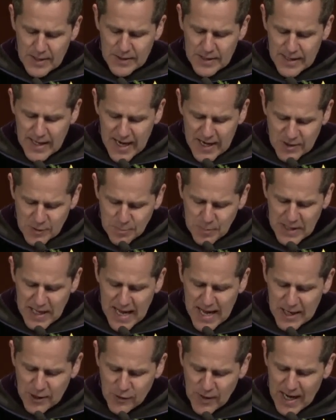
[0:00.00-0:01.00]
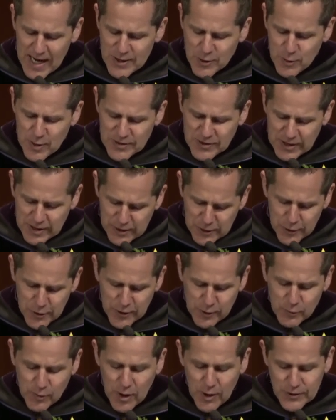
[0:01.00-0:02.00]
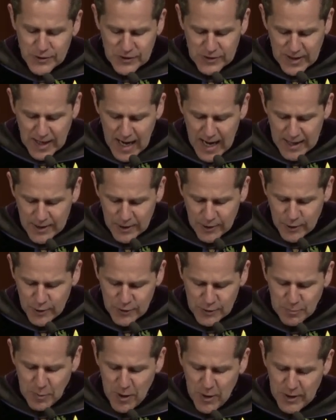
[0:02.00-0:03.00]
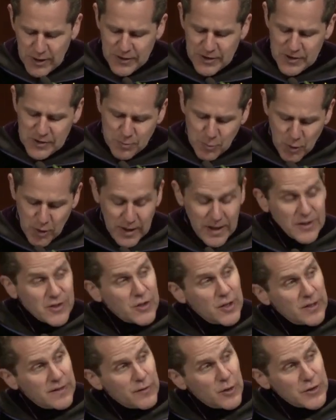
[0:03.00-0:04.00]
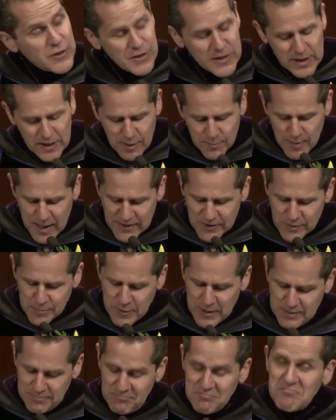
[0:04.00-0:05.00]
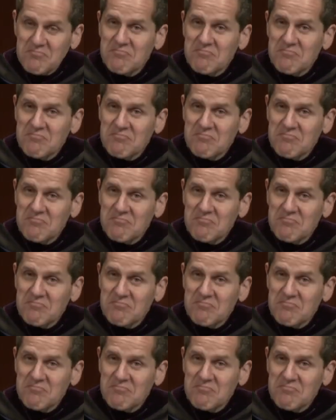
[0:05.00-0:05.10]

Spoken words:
Today's BA graduates include a Rhodes Scholar who spoke at this morning's university commencement.